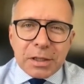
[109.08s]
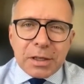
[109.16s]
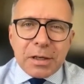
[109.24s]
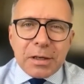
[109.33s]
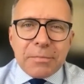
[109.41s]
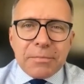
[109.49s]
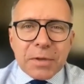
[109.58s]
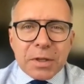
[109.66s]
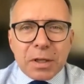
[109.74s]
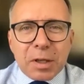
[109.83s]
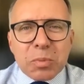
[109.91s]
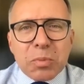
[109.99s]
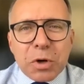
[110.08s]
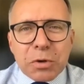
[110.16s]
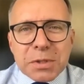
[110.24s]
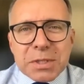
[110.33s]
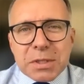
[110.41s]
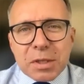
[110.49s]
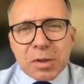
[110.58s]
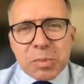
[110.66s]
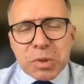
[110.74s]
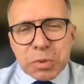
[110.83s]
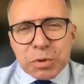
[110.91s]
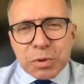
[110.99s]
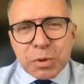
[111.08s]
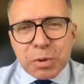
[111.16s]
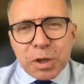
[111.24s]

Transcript: I think most people who